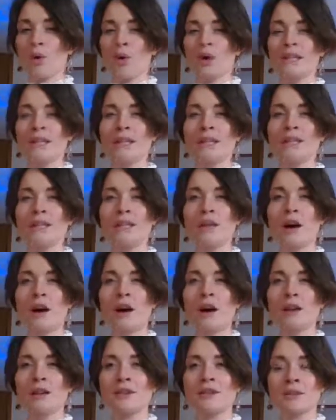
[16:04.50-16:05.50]
any
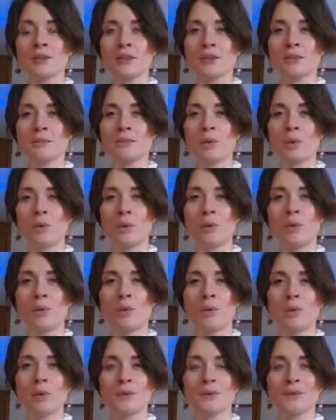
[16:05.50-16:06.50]
long-term
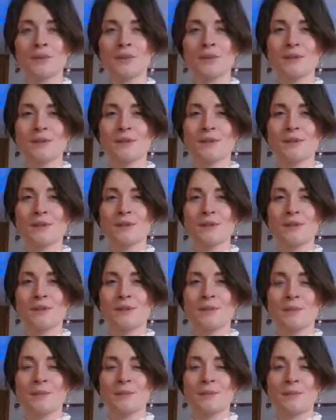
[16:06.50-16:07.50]
goals
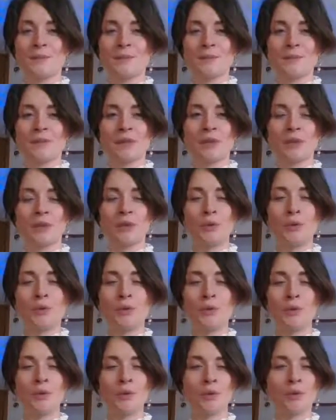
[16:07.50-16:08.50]
that
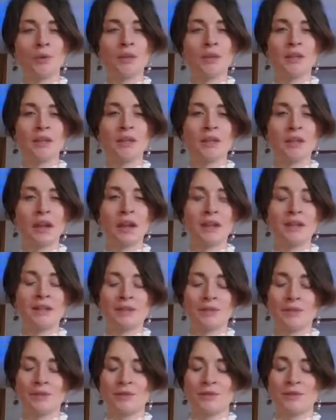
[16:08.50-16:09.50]
you would really like
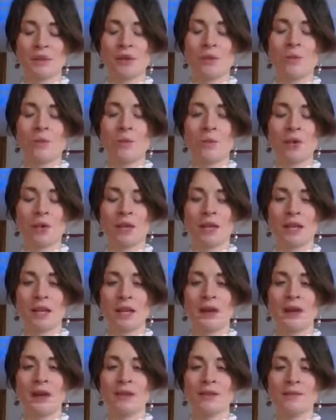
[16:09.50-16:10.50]
to start working
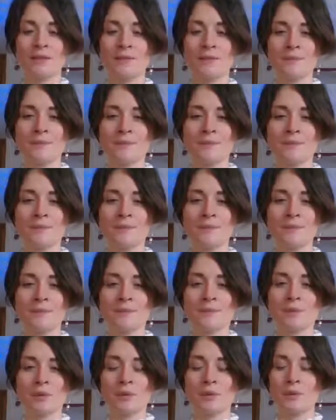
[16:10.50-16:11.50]
on.
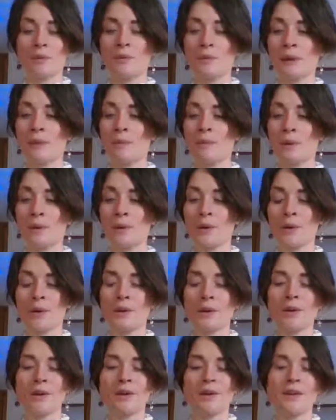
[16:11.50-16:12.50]
Remember,
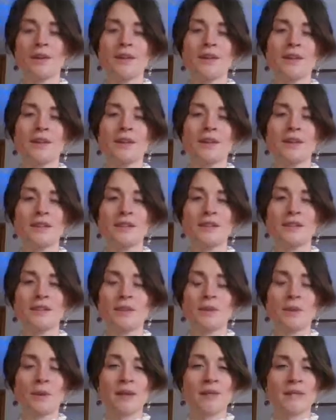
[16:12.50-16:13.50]
this is a
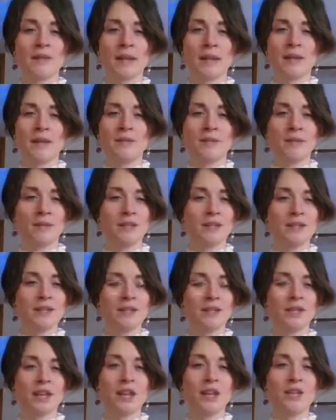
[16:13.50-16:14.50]
great time for
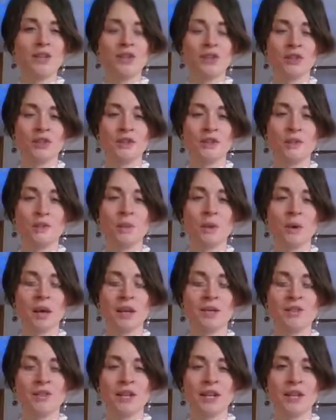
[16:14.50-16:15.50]
initiation of
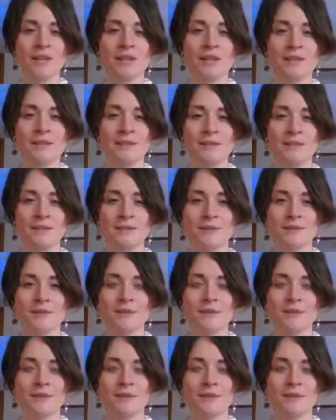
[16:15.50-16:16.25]
projects.